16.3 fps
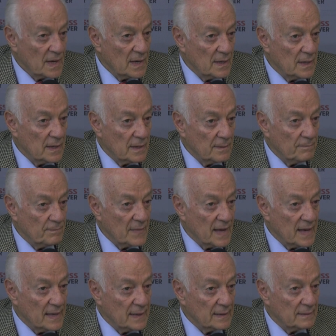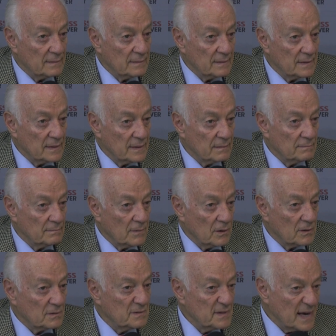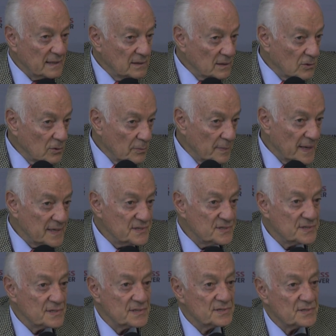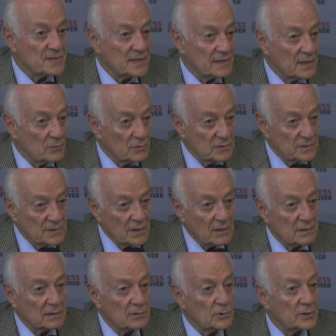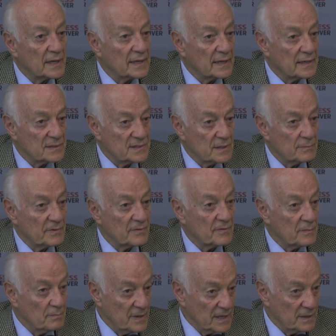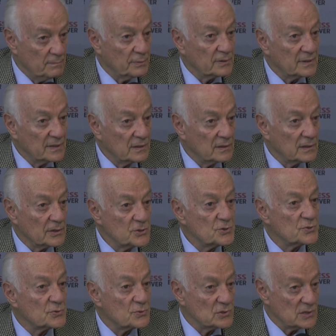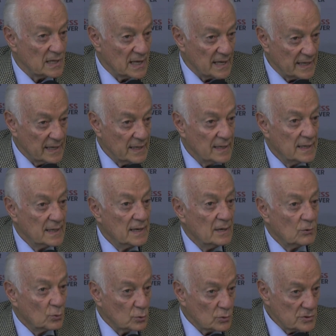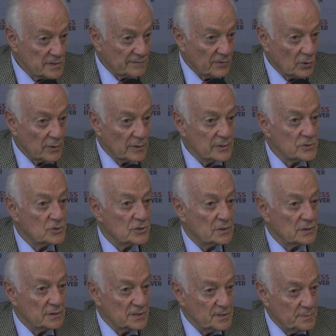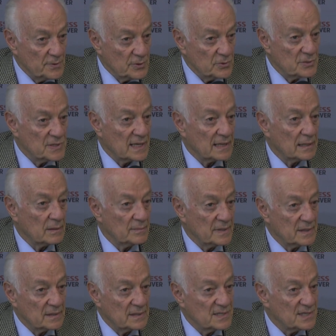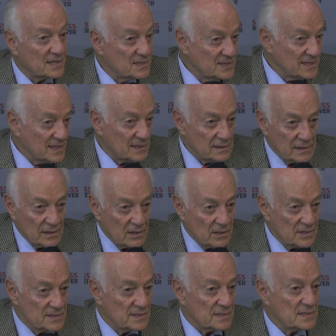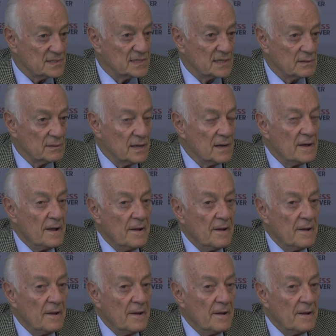and on a technical basis, and they will start looking at some of the big political issues like rules of origin, dispute settlement, sunset clause, etc.